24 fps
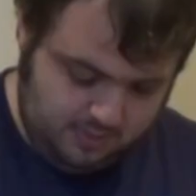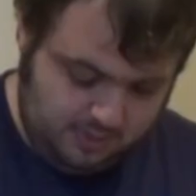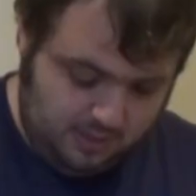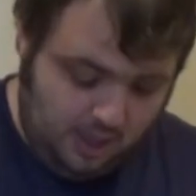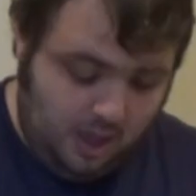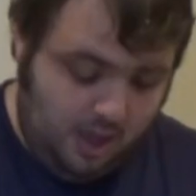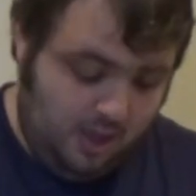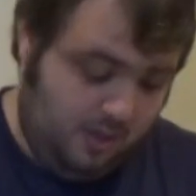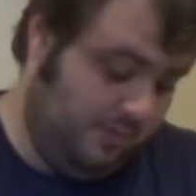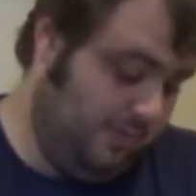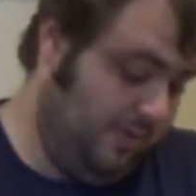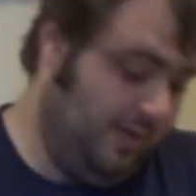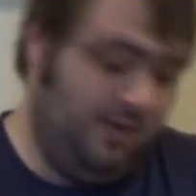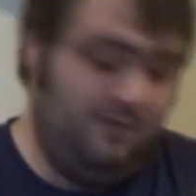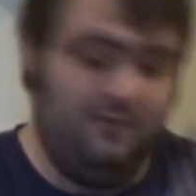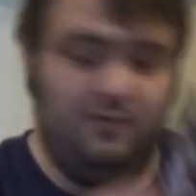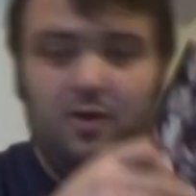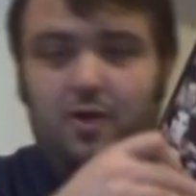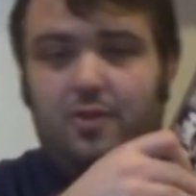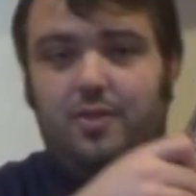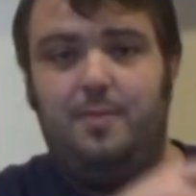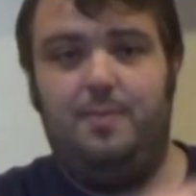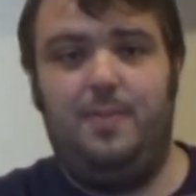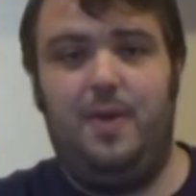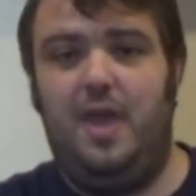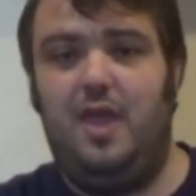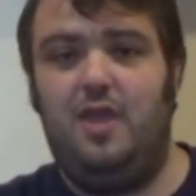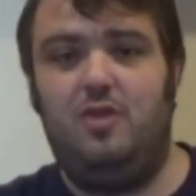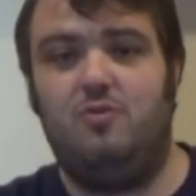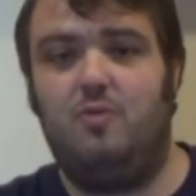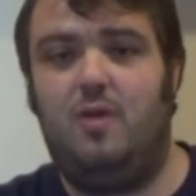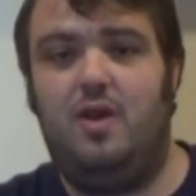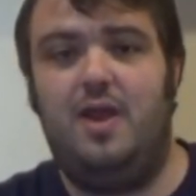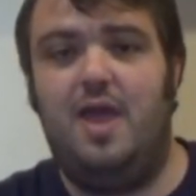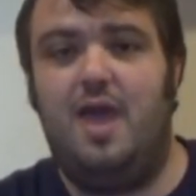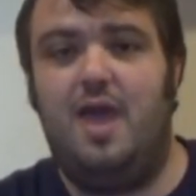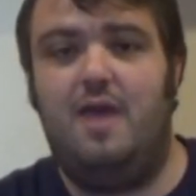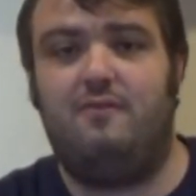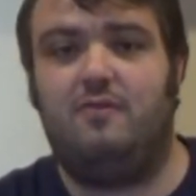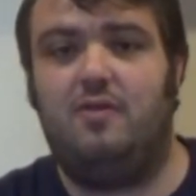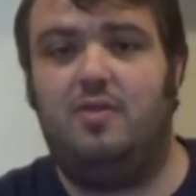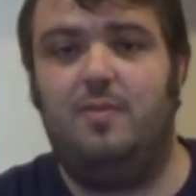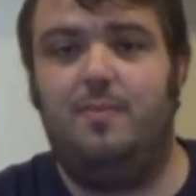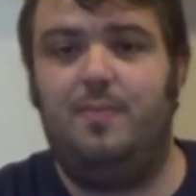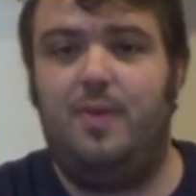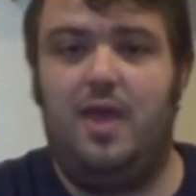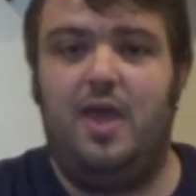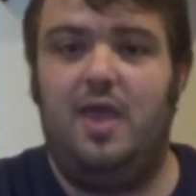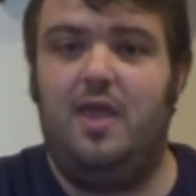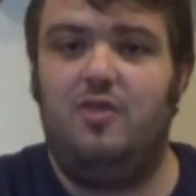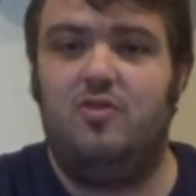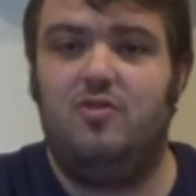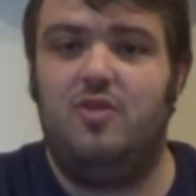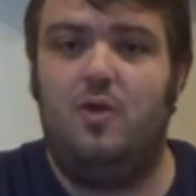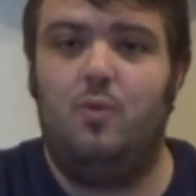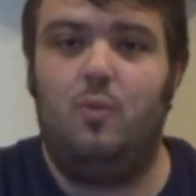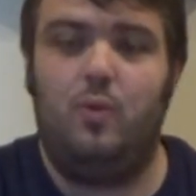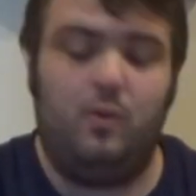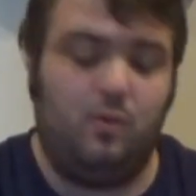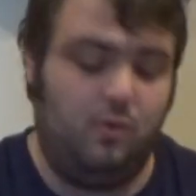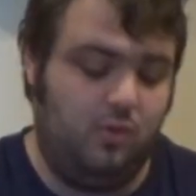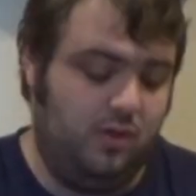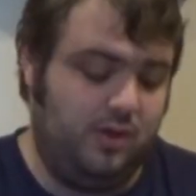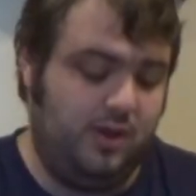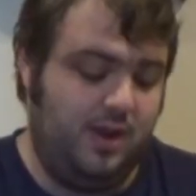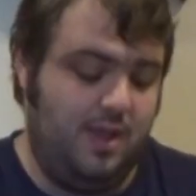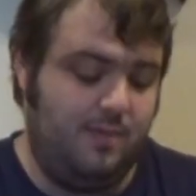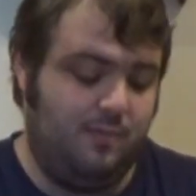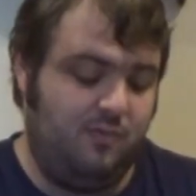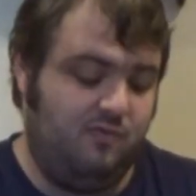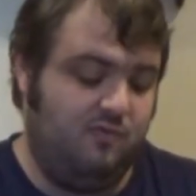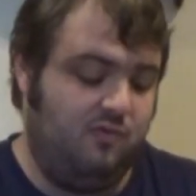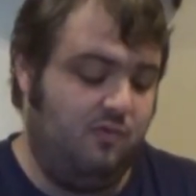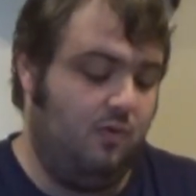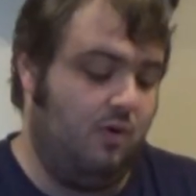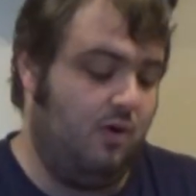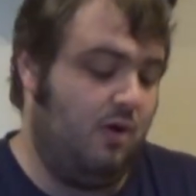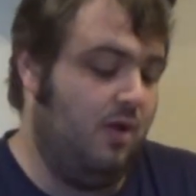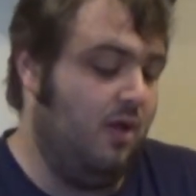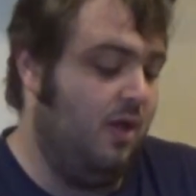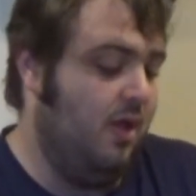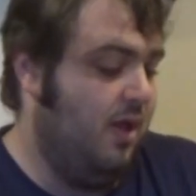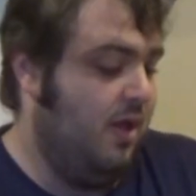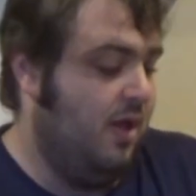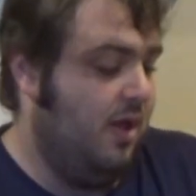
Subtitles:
Oh, even on the page right after the page that we were looking at before,